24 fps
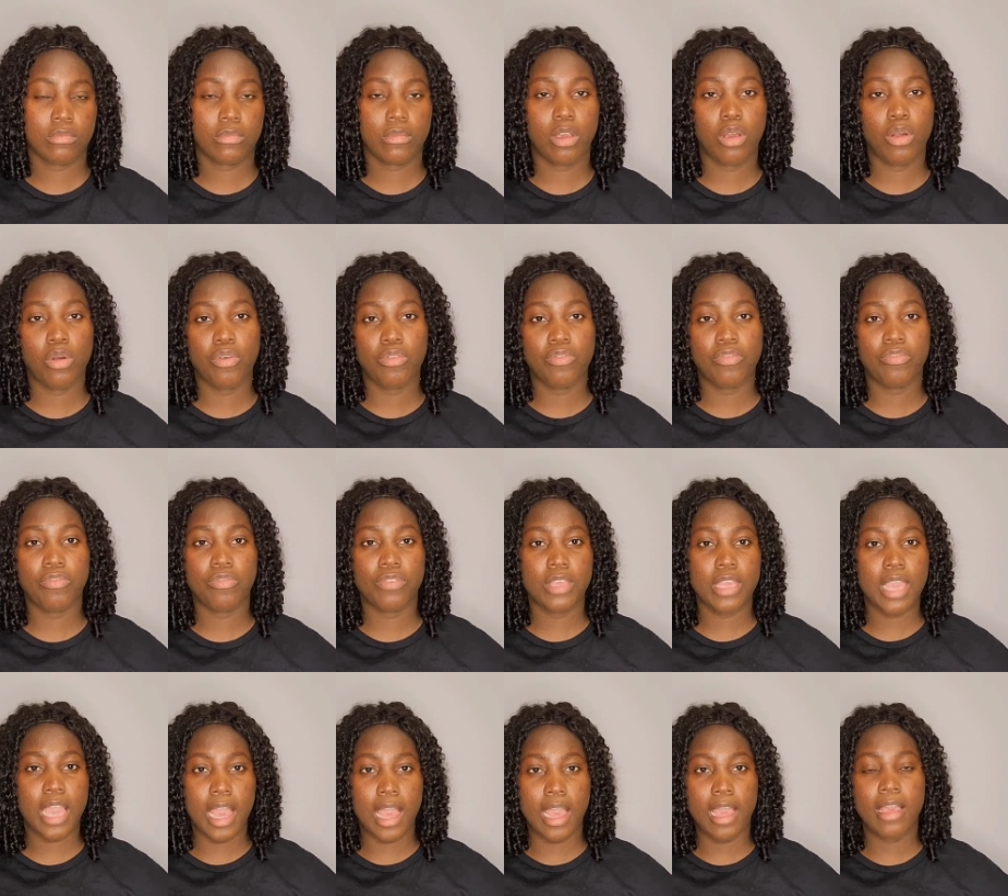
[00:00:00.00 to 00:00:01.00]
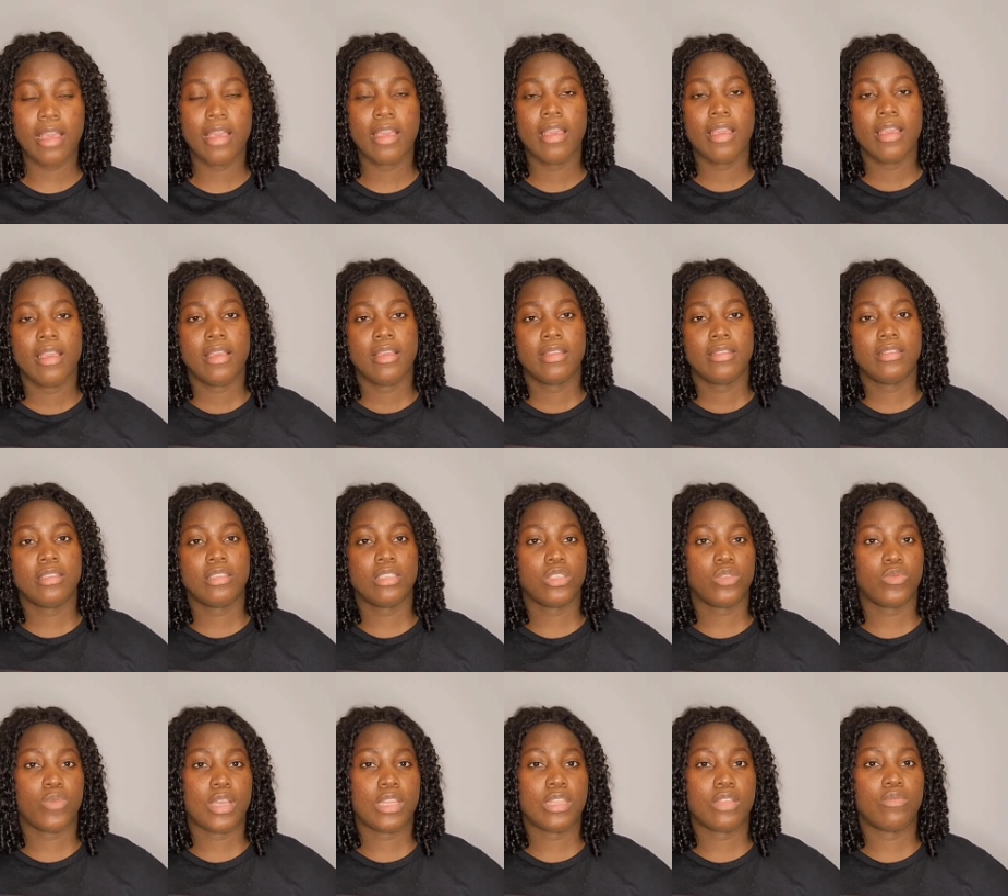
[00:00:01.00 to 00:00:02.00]
of, yeah, this is
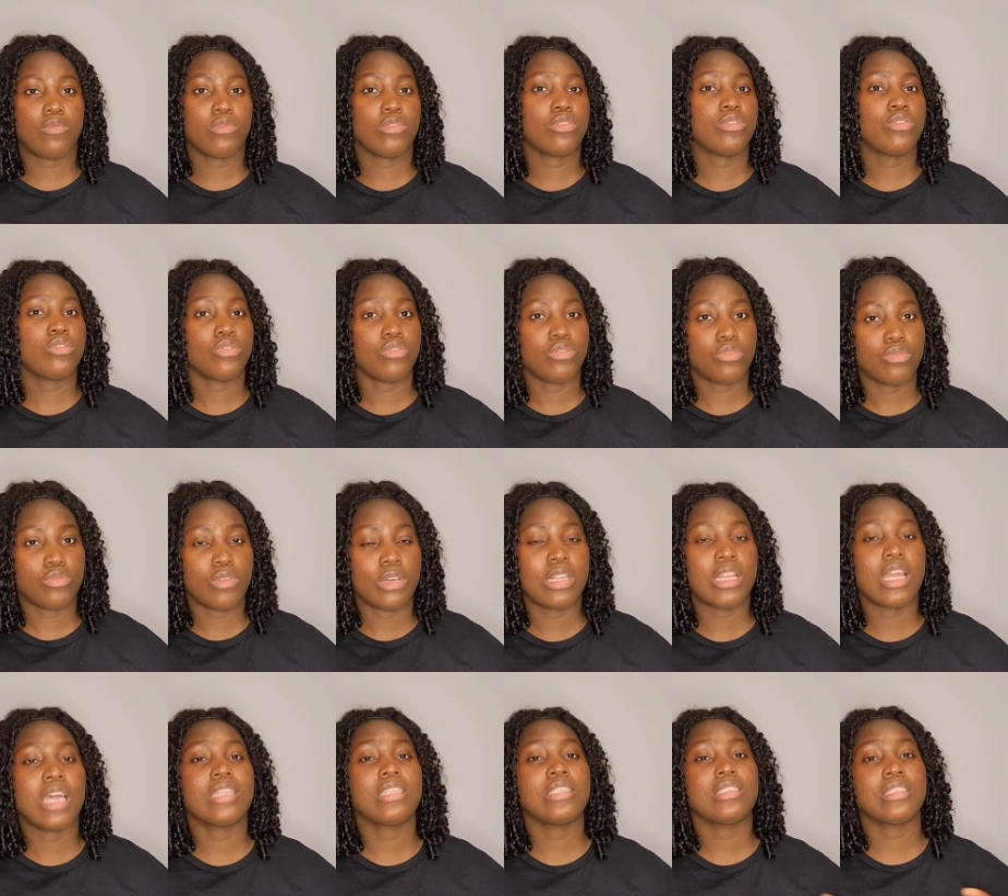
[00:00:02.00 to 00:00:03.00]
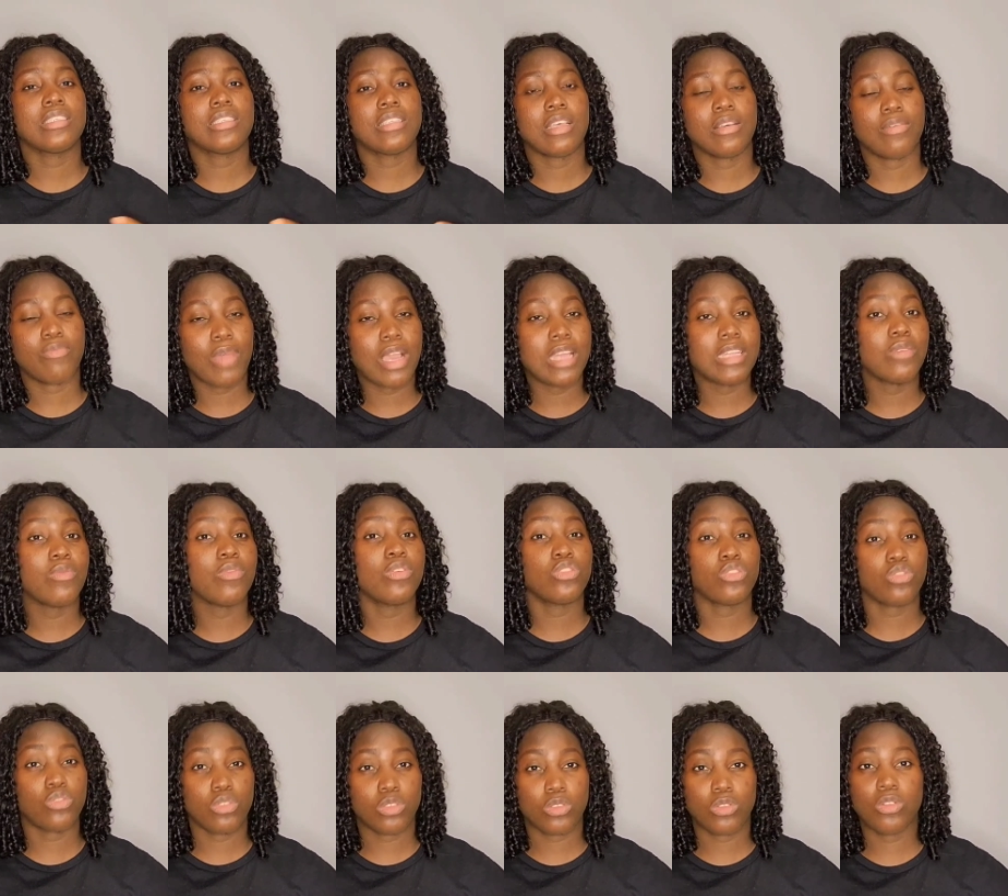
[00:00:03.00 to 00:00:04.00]
why they want you, and this is why they want you
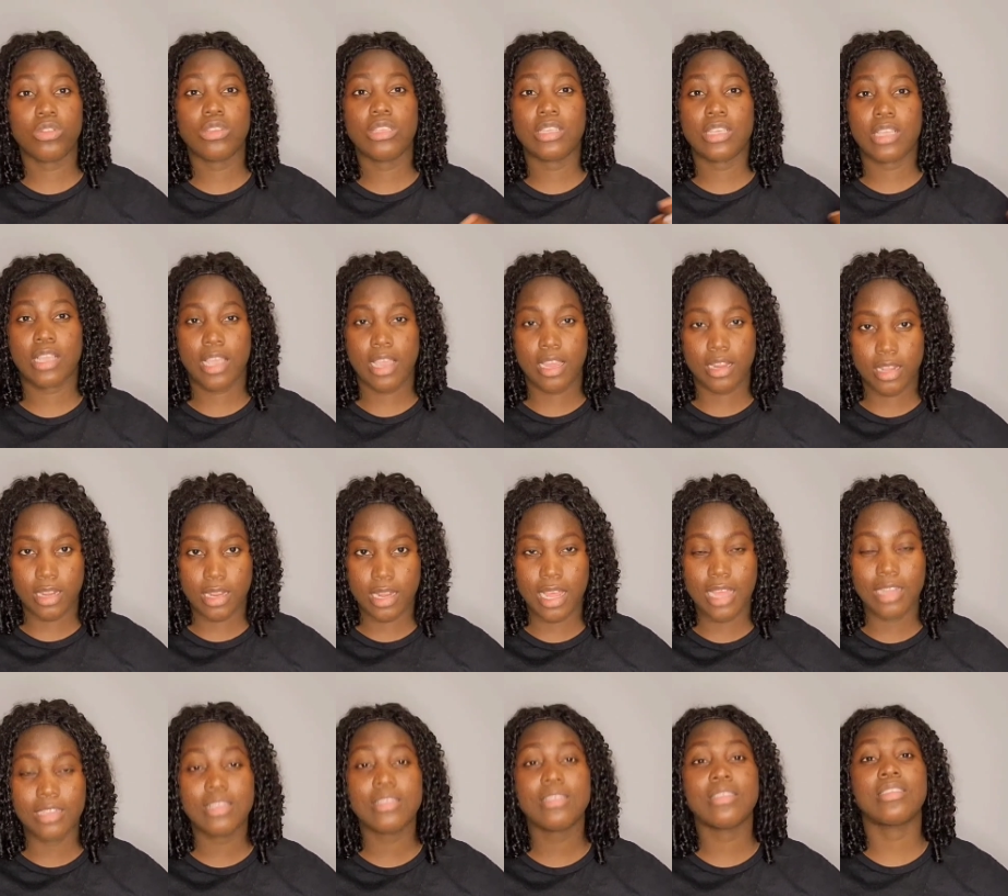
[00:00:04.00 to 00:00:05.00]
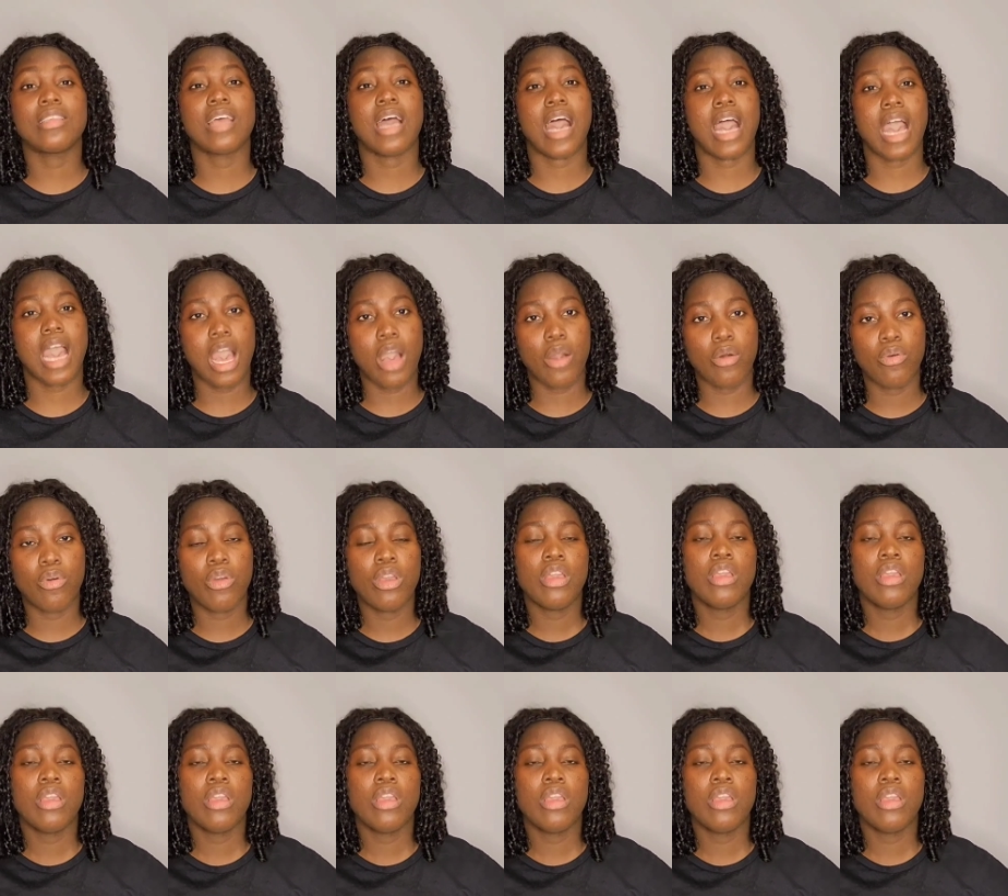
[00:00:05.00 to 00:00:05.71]
to study in Canada, and this is how